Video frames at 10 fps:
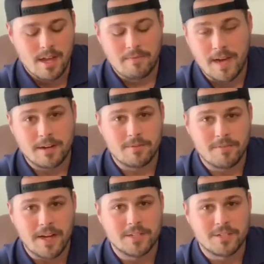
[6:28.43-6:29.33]
If I had to, if
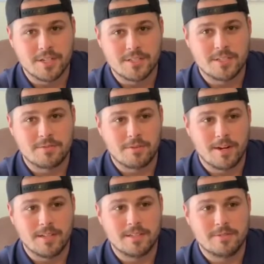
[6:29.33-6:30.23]
I had to judge this one or
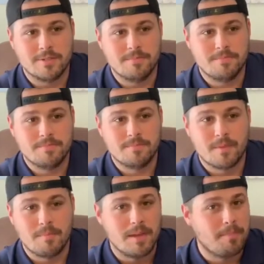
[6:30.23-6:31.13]
rate this one,
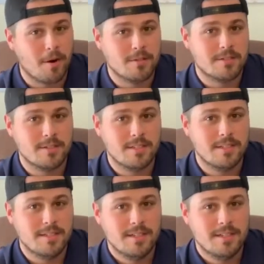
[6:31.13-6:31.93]
me personally,